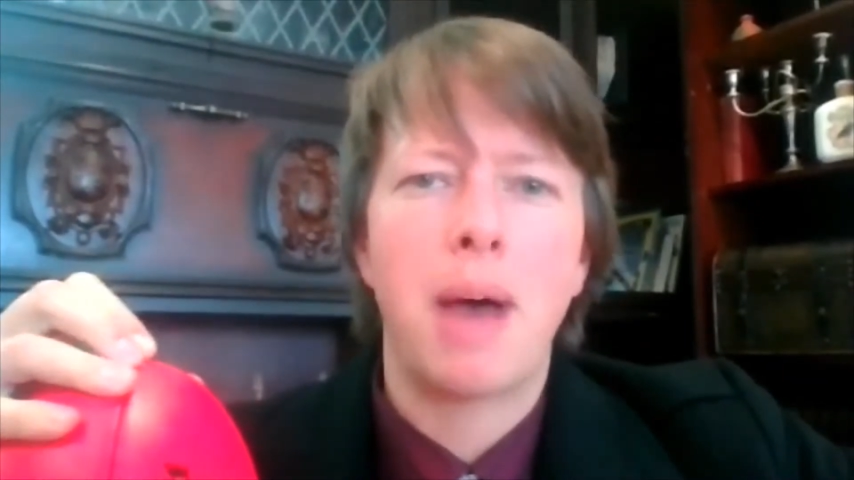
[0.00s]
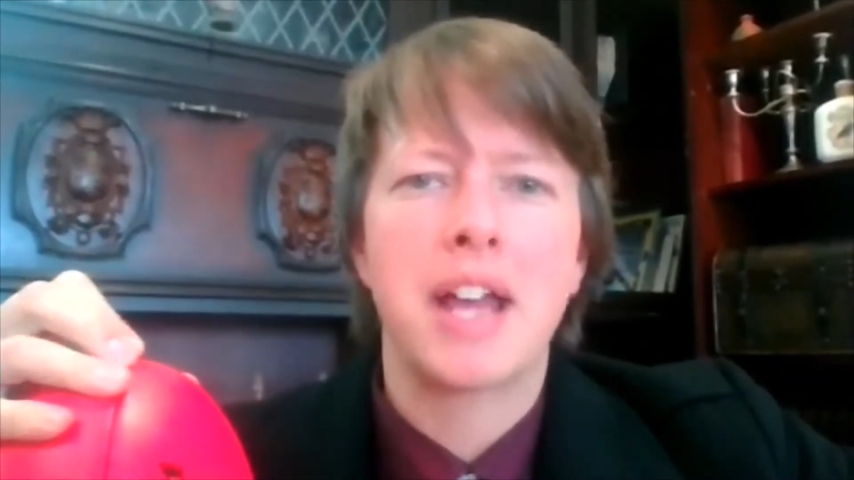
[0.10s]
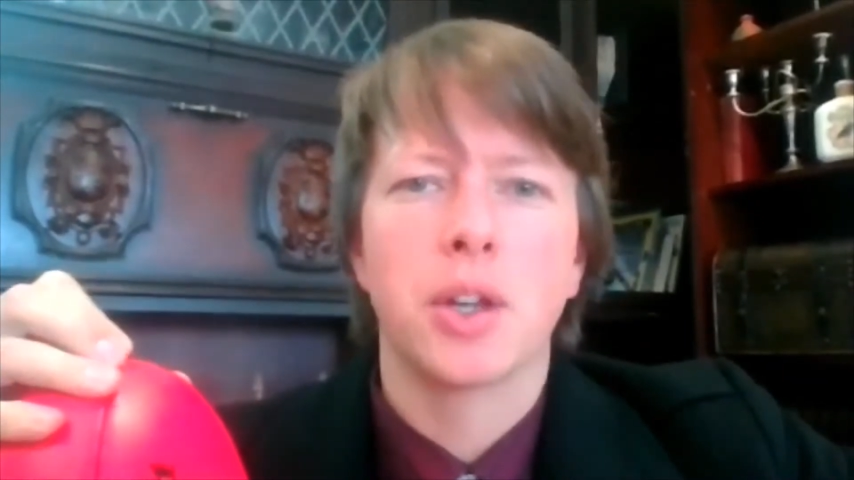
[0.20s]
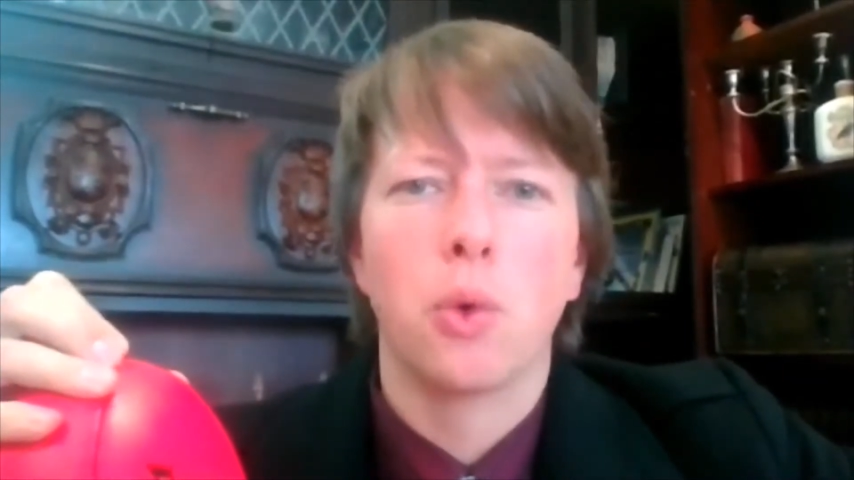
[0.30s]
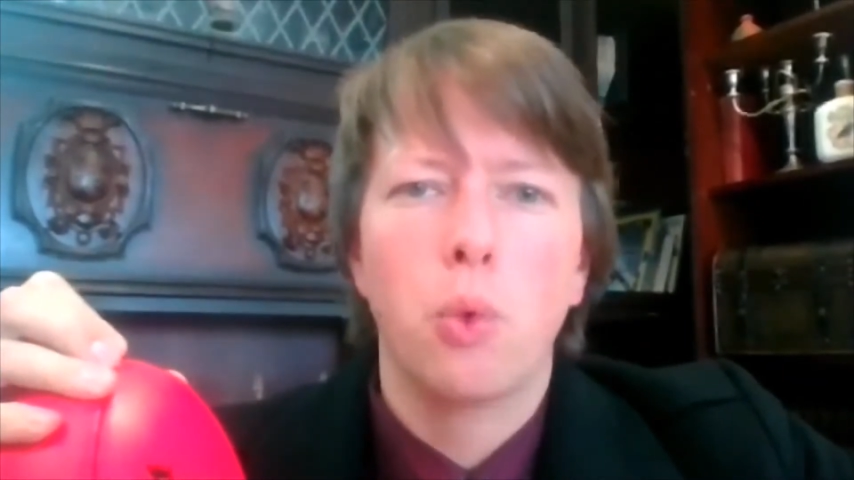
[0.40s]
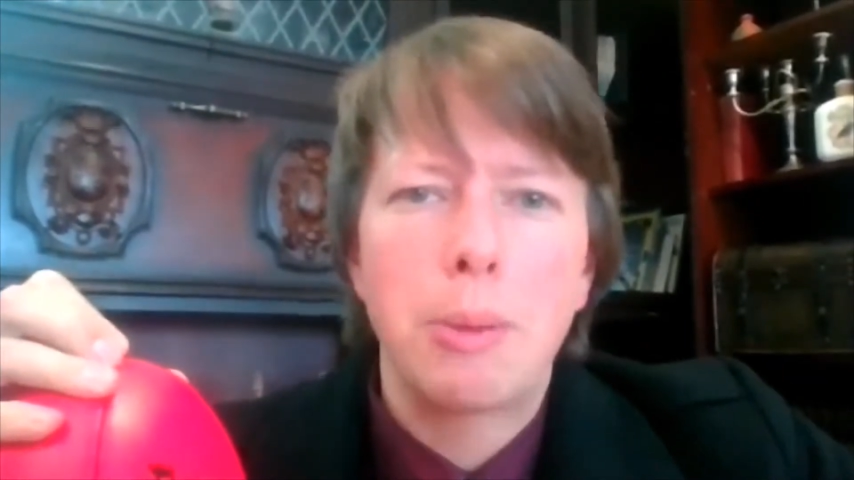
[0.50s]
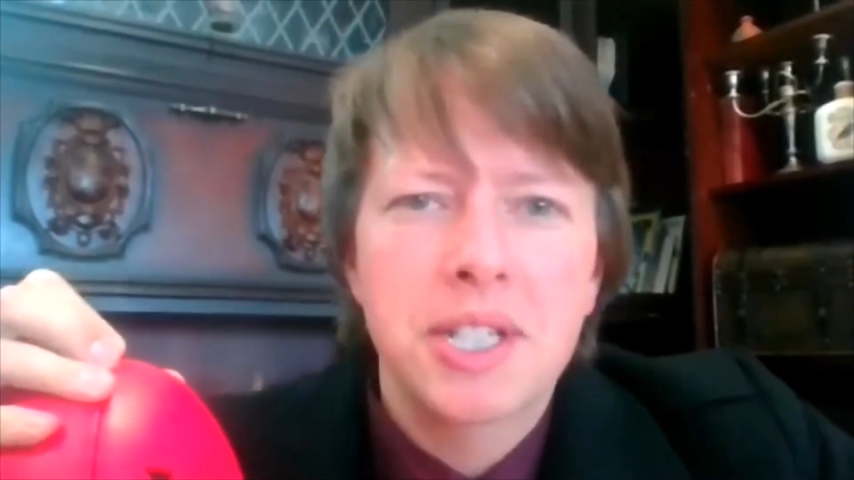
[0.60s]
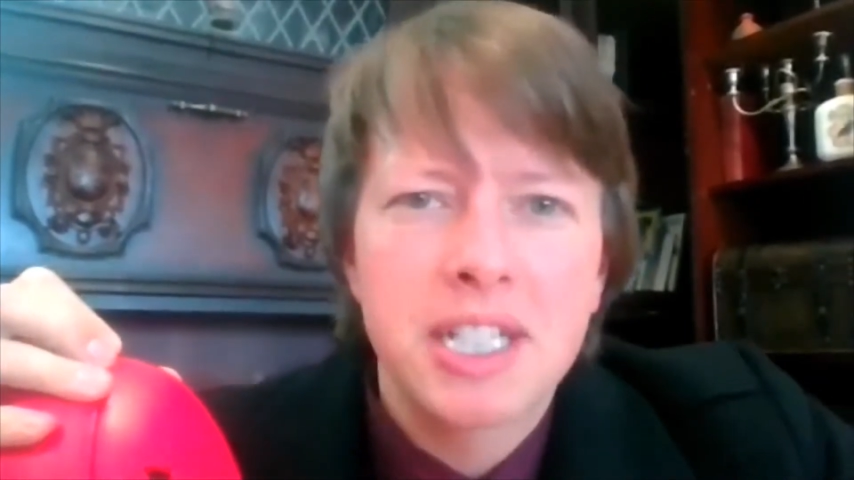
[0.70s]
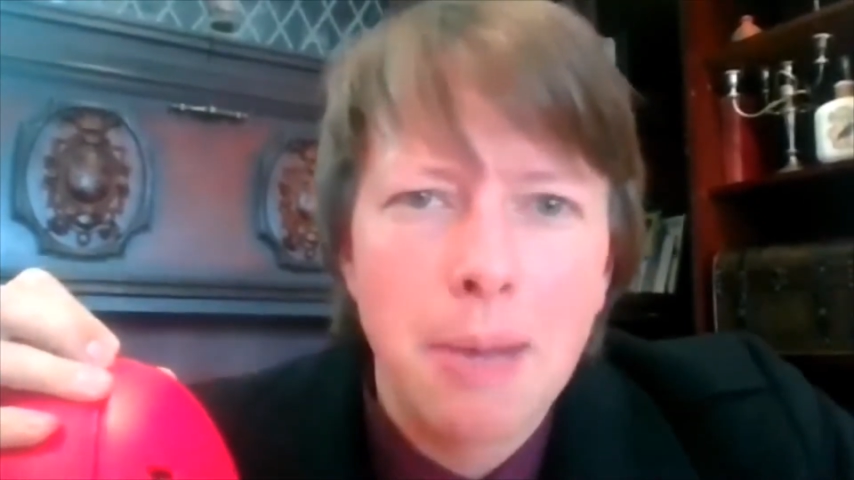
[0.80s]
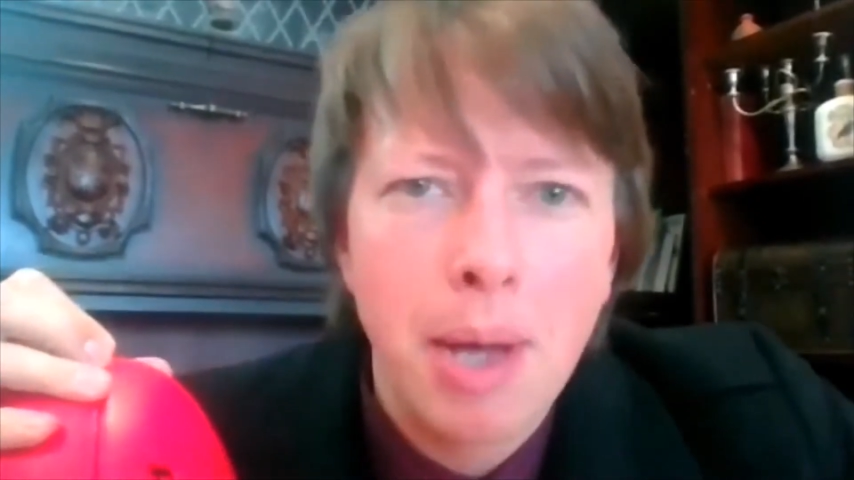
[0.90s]
as a
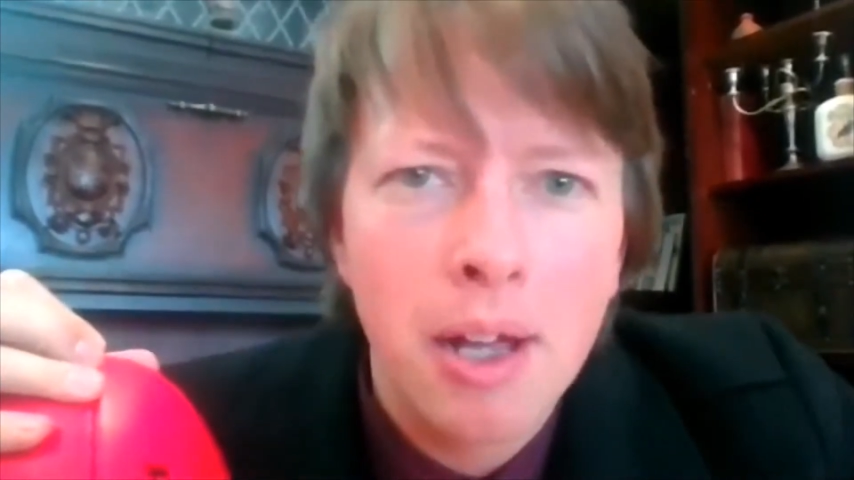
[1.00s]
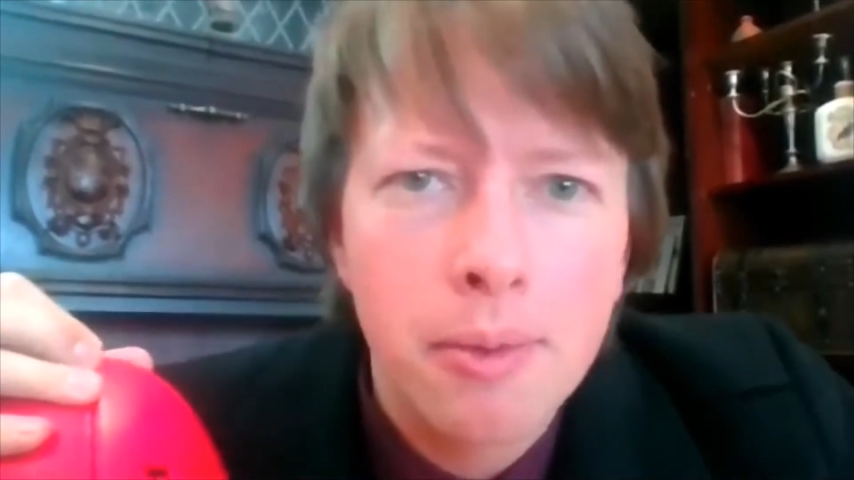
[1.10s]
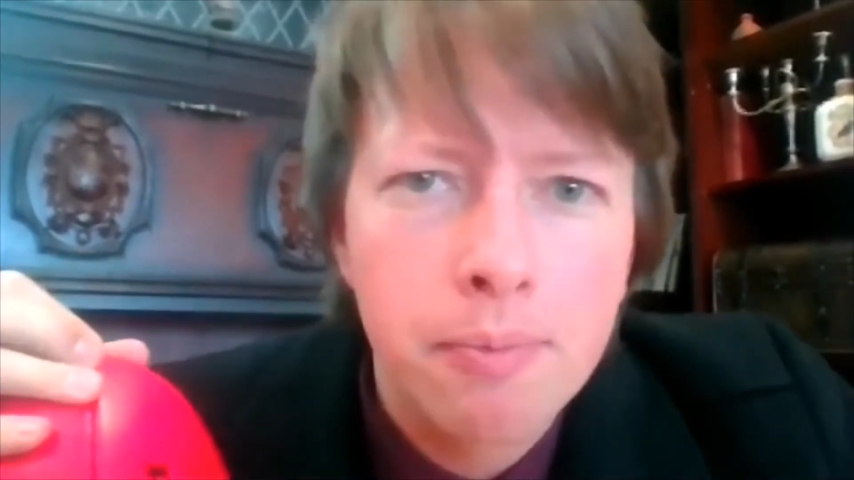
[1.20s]
whippersnapper?